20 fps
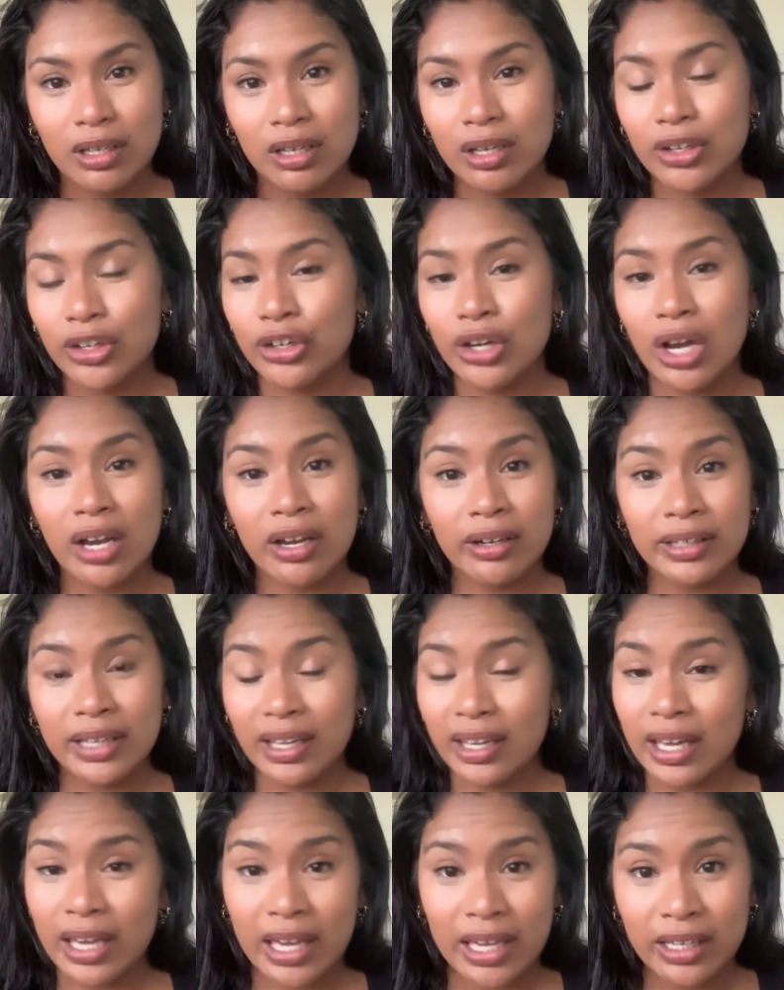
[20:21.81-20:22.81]
You're not gonna get
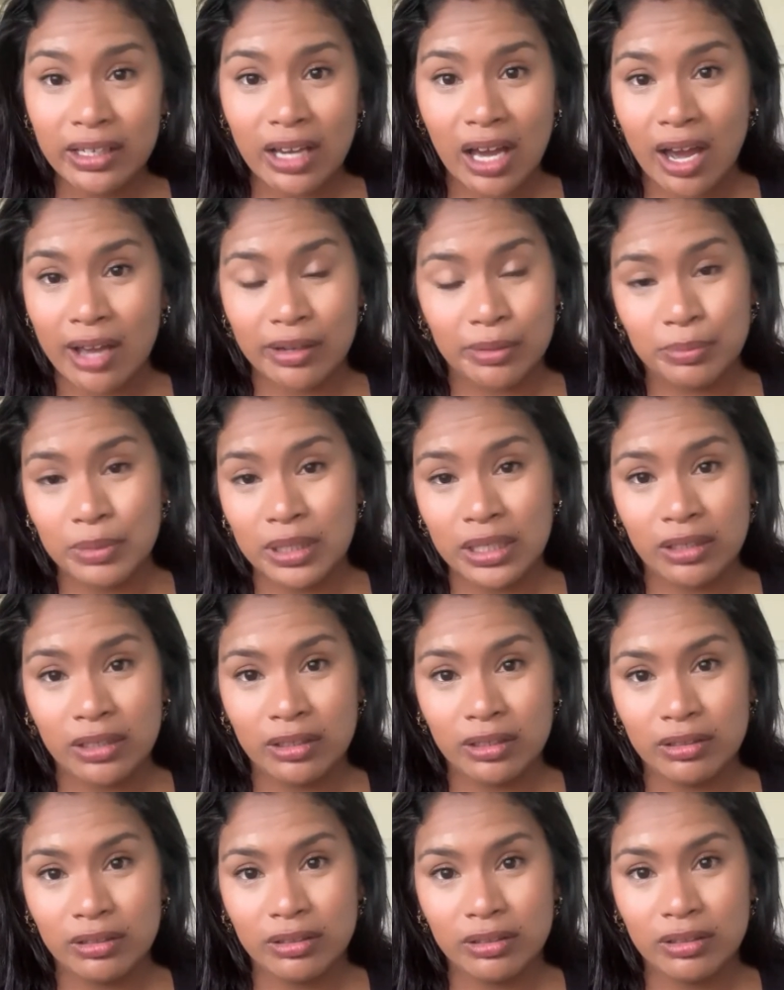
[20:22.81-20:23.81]
hate out of me.
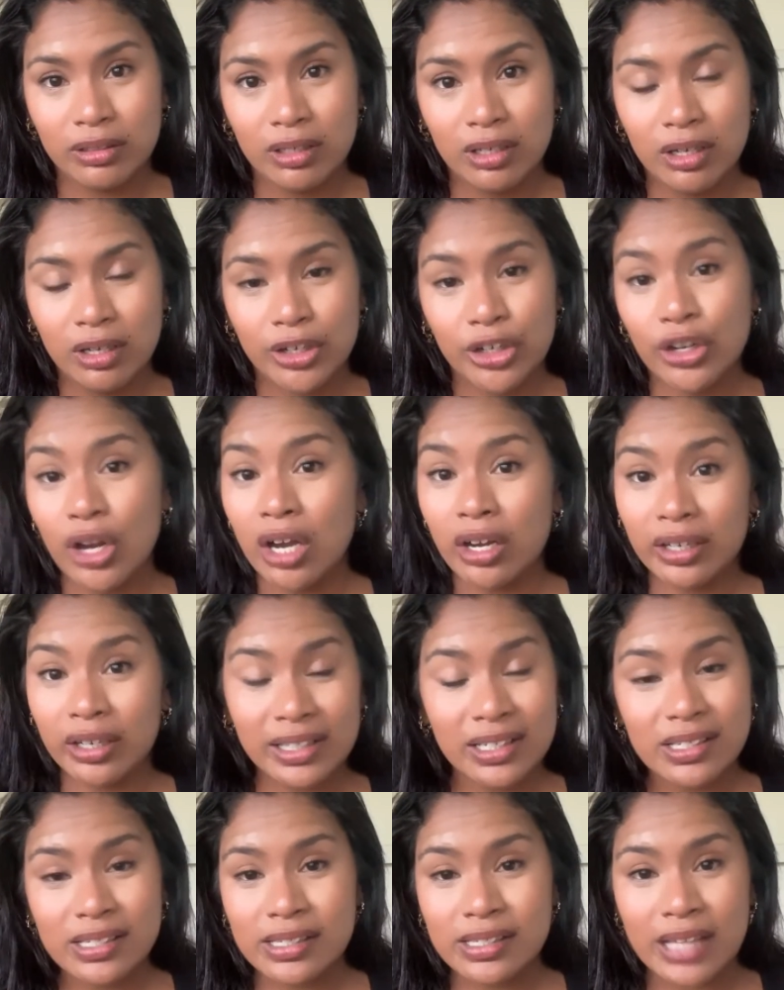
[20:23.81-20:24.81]
You're not gonna
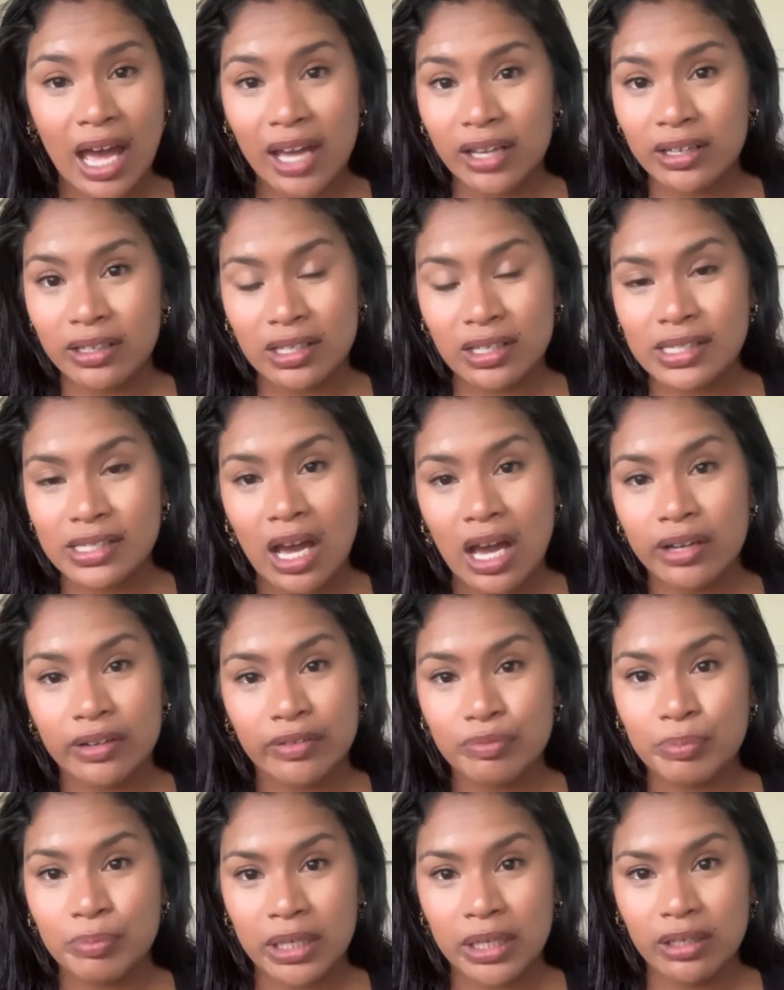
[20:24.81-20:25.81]
get sadness out
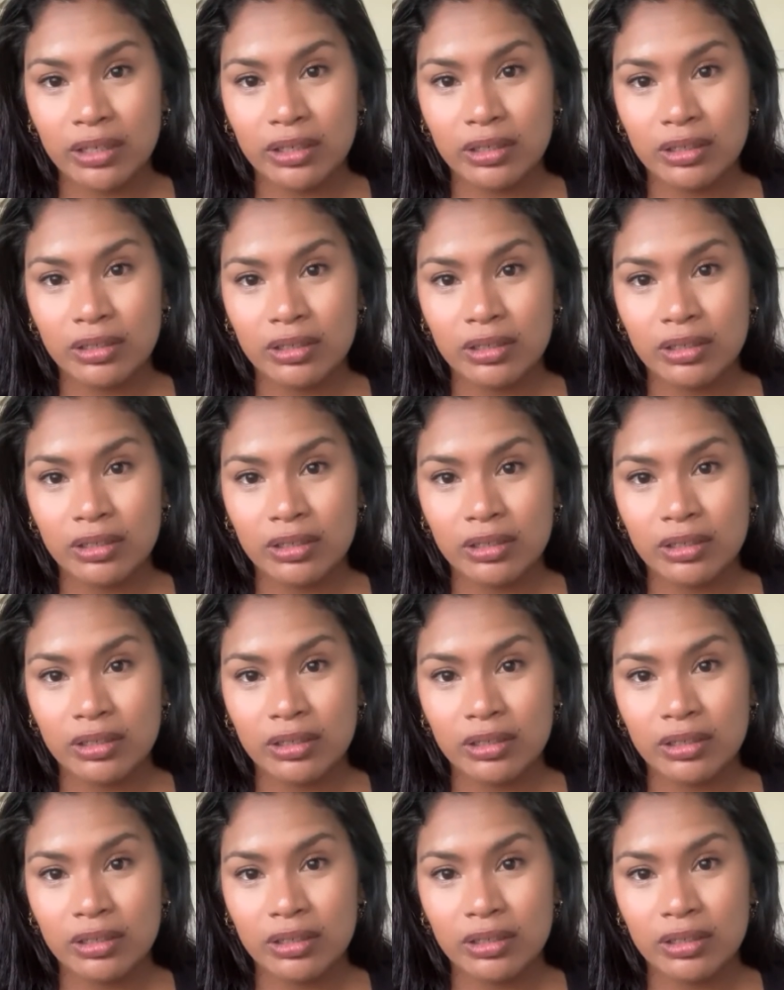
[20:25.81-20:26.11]
of me.